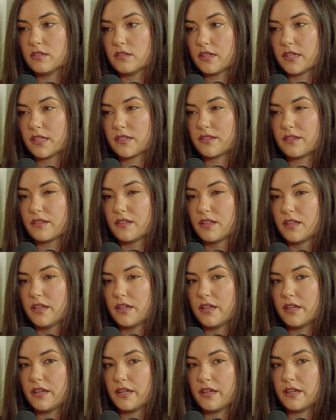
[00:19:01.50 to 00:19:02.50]
Like
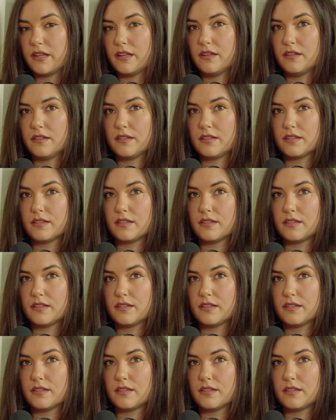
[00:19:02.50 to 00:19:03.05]
and